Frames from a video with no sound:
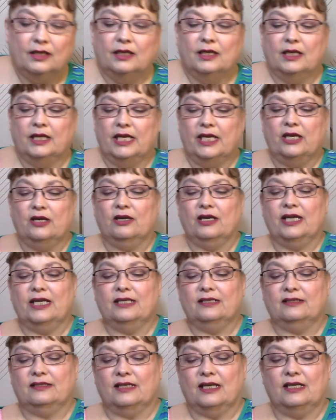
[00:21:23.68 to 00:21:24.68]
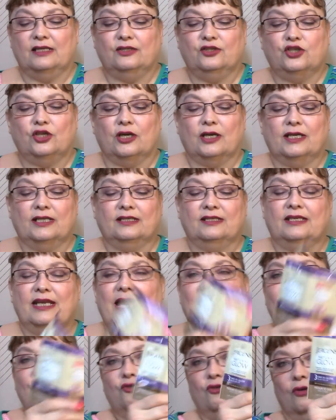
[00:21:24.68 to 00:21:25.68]
Here is a Jergens
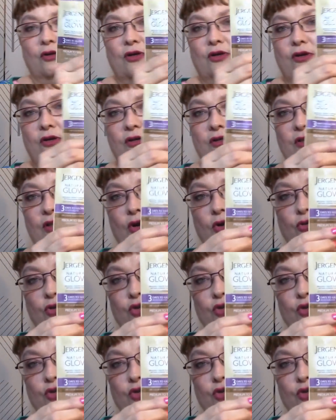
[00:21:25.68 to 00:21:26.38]
Natural Glow